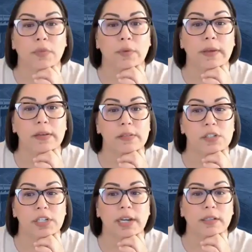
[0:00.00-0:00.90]
3,000
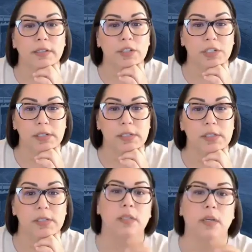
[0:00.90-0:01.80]

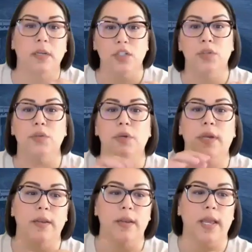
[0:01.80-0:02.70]
challenges
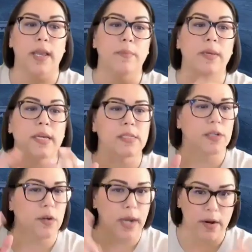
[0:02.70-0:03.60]
and because
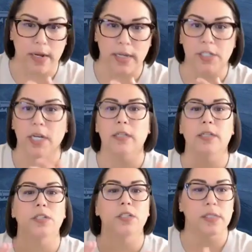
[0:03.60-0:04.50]
there are area
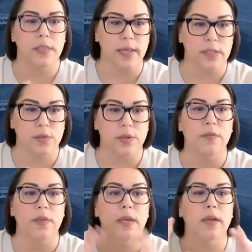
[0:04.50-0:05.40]
challenges and that sort
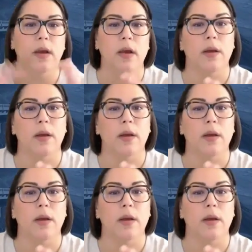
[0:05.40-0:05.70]
of thing.